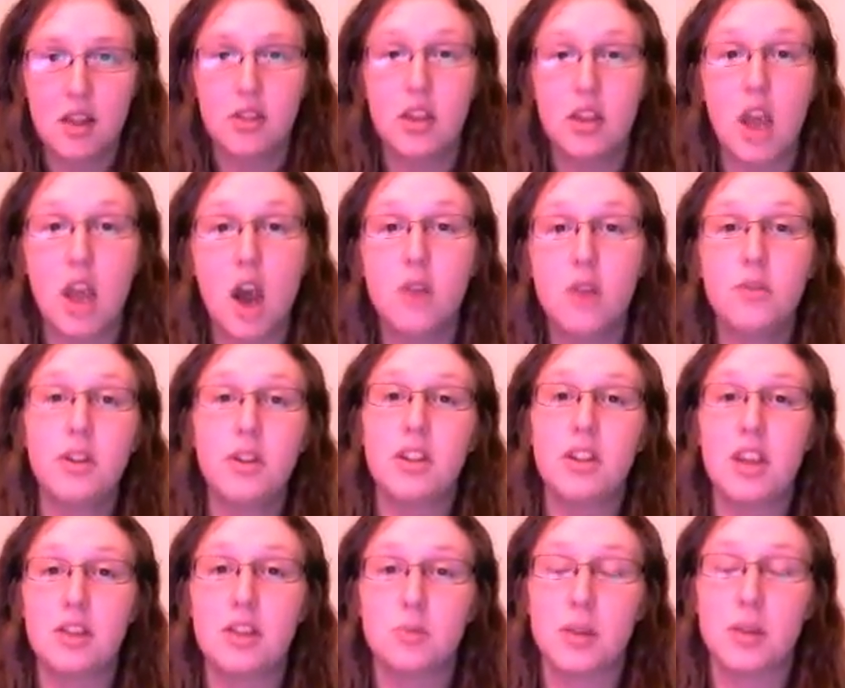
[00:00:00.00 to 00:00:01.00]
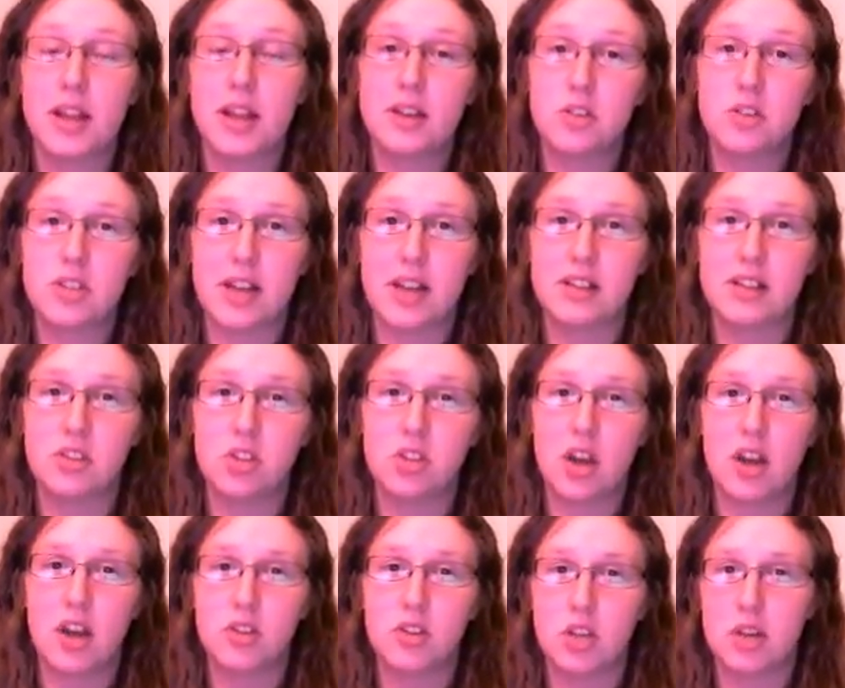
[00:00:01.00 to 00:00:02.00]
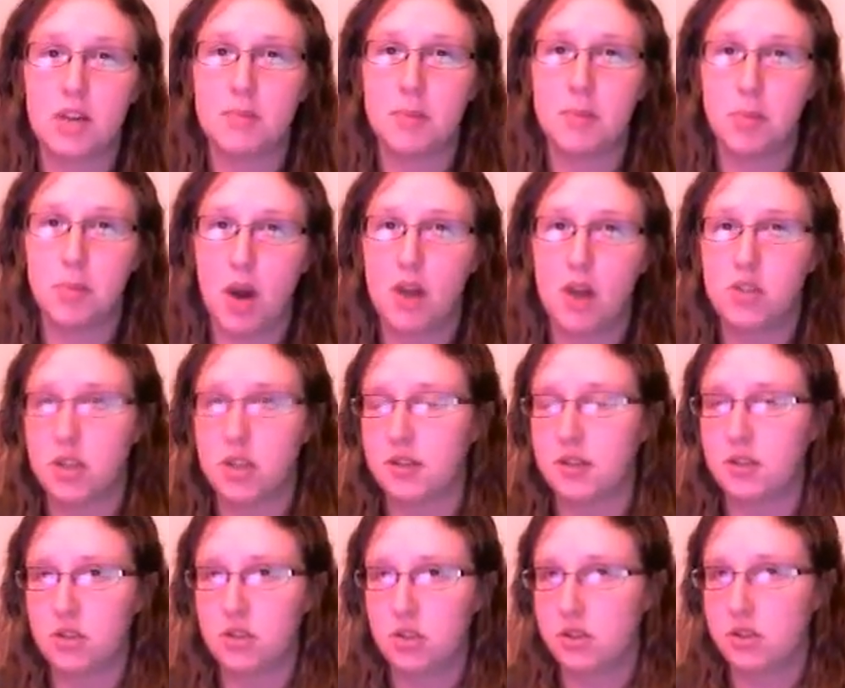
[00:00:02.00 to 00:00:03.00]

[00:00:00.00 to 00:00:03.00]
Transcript: the only things with electrostatic charge are going to be protons,